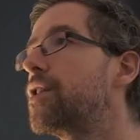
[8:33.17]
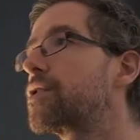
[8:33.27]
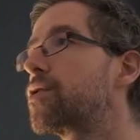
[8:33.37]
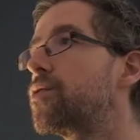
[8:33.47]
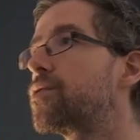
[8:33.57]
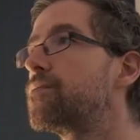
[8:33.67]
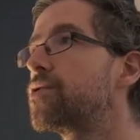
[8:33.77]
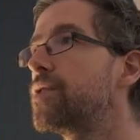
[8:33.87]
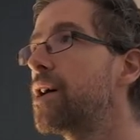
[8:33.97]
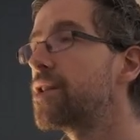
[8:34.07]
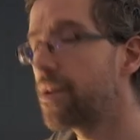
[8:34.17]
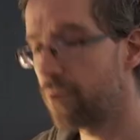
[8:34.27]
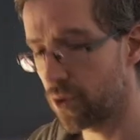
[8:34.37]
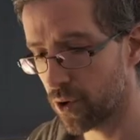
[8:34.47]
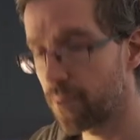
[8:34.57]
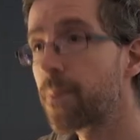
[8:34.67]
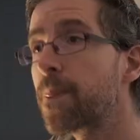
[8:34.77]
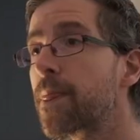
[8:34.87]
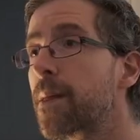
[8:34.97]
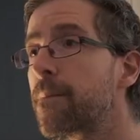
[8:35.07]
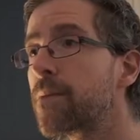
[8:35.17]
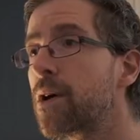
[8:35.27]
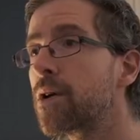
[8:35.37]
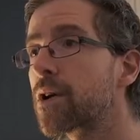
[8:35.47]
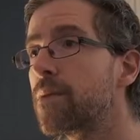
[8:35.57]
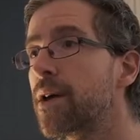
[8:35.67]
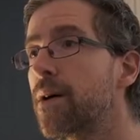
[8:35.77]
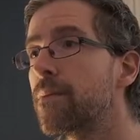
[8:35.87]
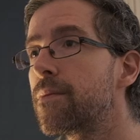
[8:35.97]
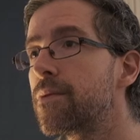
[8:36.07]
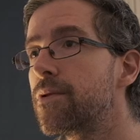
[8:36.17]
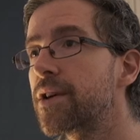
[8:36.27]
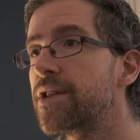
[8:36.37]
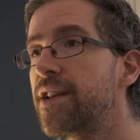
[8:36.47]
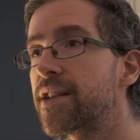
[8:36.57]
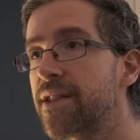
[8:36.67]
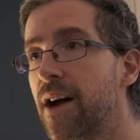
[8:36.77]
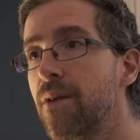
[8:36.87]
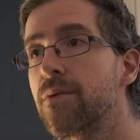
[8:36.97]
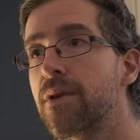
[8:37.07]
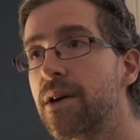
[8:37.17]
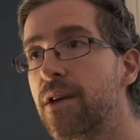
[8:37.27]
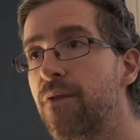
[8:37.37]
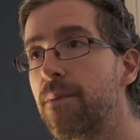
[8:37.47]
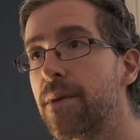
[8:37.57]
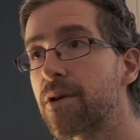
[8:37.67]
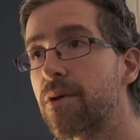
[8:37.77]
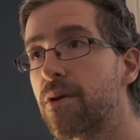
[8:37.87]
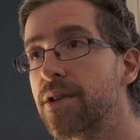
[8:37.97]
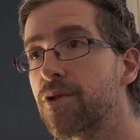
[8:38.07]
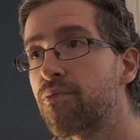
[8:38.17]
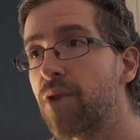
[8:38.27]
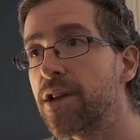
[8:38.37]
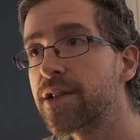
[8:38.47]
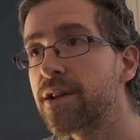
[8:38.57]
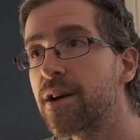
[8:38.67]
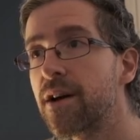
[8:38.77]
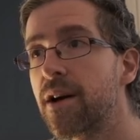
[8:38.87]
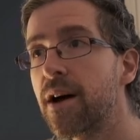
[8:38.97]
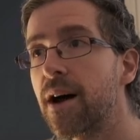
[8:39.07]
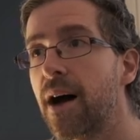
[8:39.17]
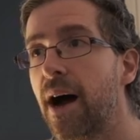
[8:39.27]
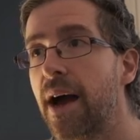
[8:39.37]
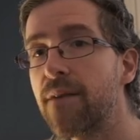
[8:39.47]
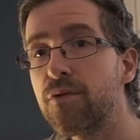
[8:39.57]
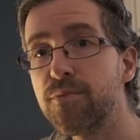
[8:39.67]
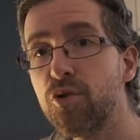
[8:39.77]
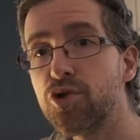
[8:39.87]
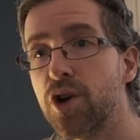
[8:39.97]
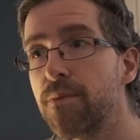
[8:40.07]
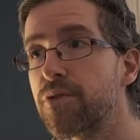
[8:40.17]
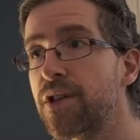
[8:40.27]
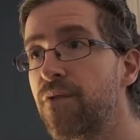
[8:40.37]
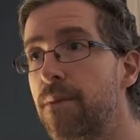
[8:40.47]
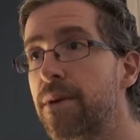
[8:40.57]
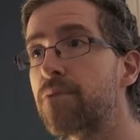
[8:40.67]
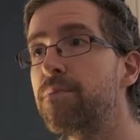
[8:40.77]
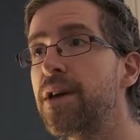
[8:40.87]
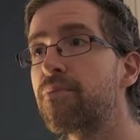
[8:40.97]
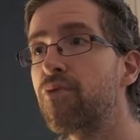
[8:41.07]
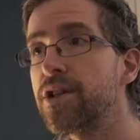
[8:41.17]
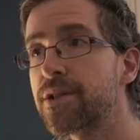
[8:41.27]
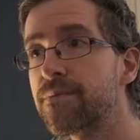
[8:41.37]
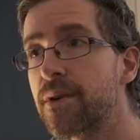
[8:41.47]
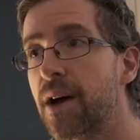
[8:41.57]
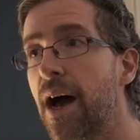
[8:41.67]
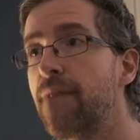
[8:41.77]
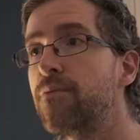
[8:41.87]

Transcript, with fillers: code. So now let's have a look. Come here, you can see that now if I make a little press I have a small jump, but if I make a big press I have a